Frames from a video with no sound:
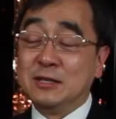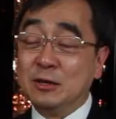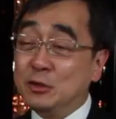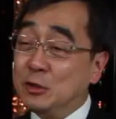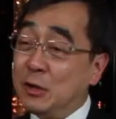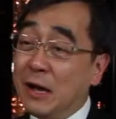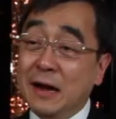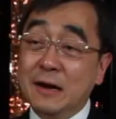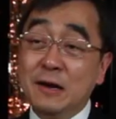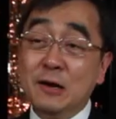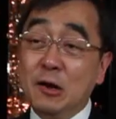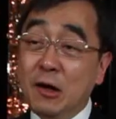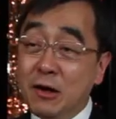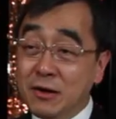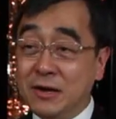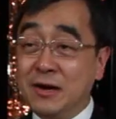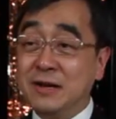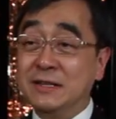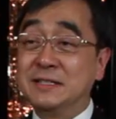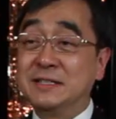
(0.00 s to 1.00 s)
So to
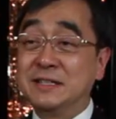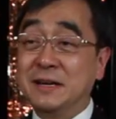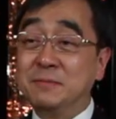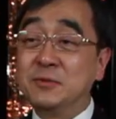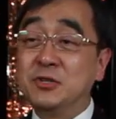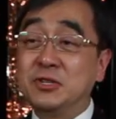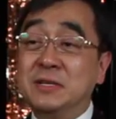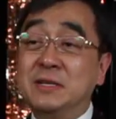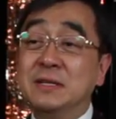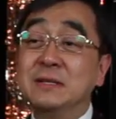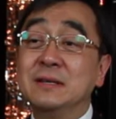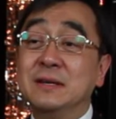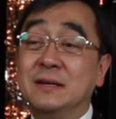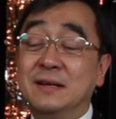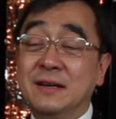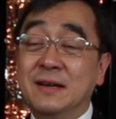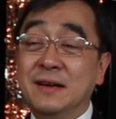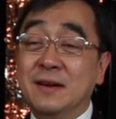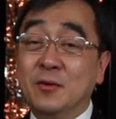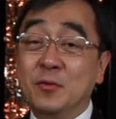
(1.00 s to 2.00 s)
unlock consumption,
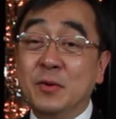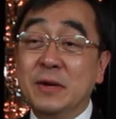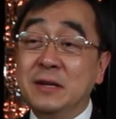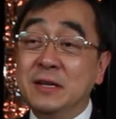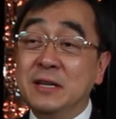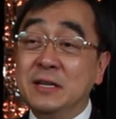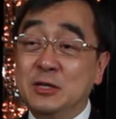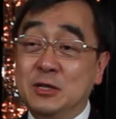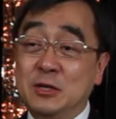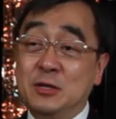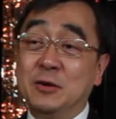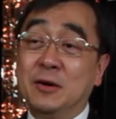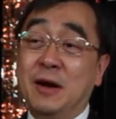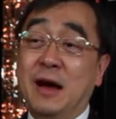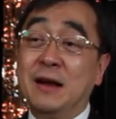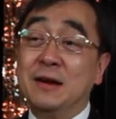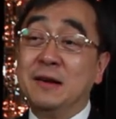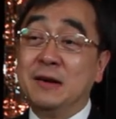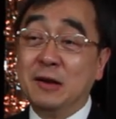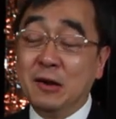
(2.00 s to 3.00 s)
we need
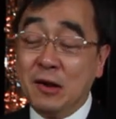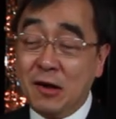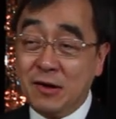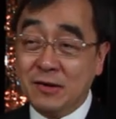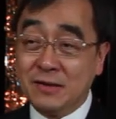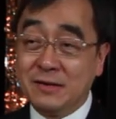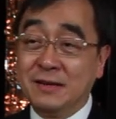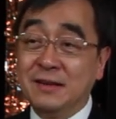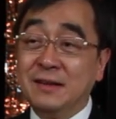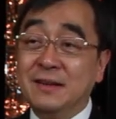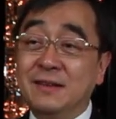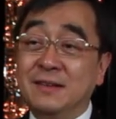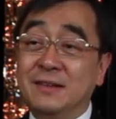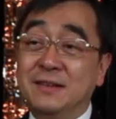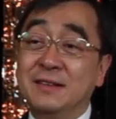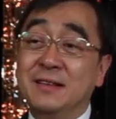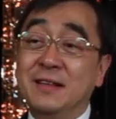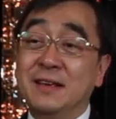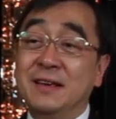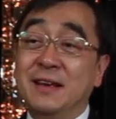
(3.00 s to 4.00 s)
to unlock
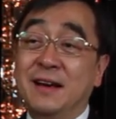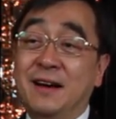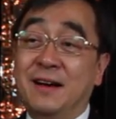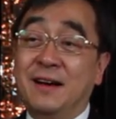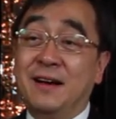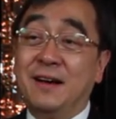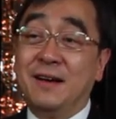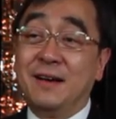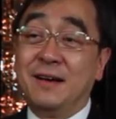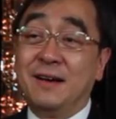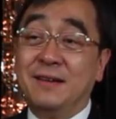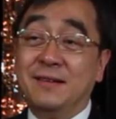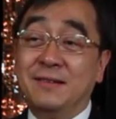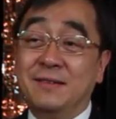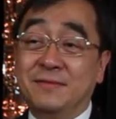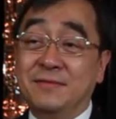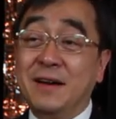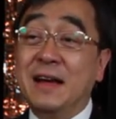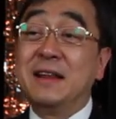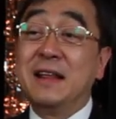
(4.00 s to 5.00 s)
the
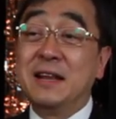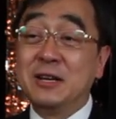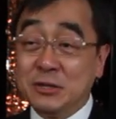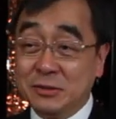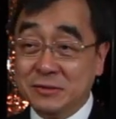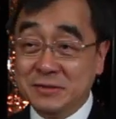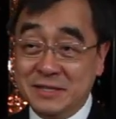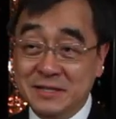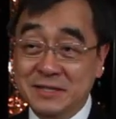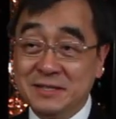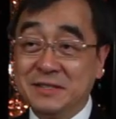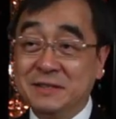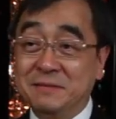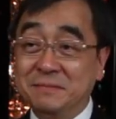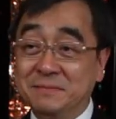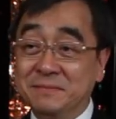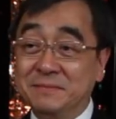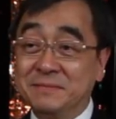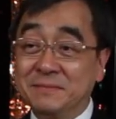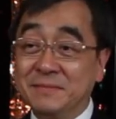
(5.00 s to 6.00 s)
financial
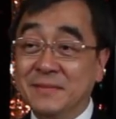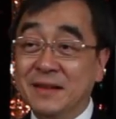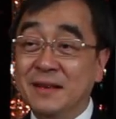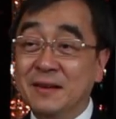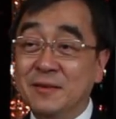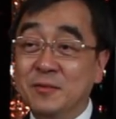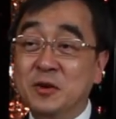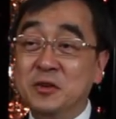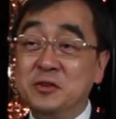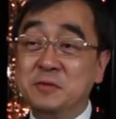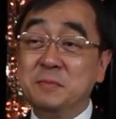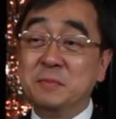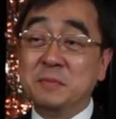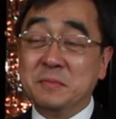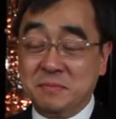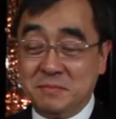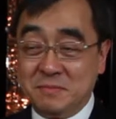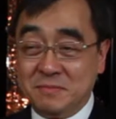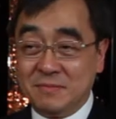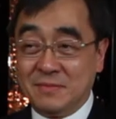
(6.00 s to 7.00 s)
system, which
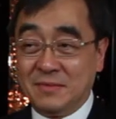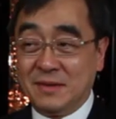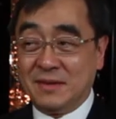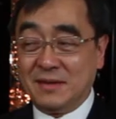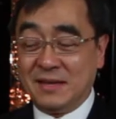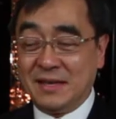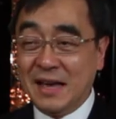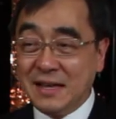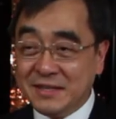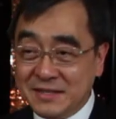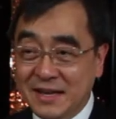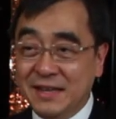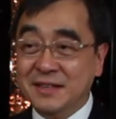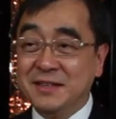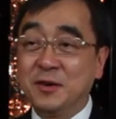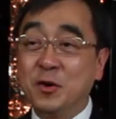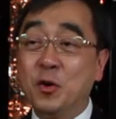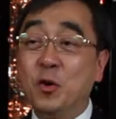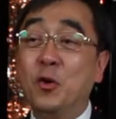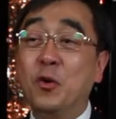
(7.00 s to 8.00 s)
gets
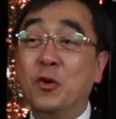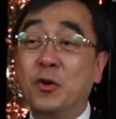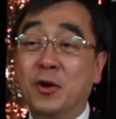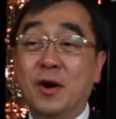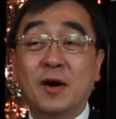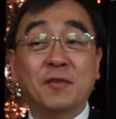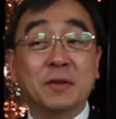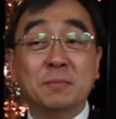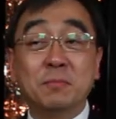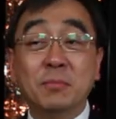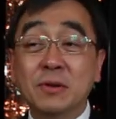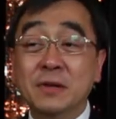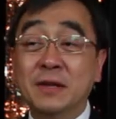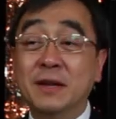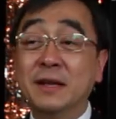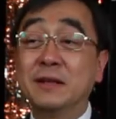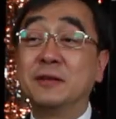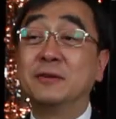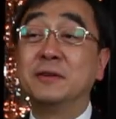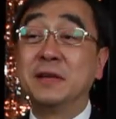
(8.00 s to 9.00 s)
at the core of the
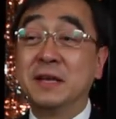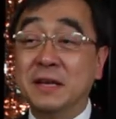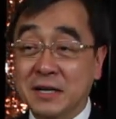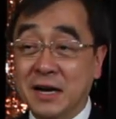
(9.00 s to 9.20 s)
political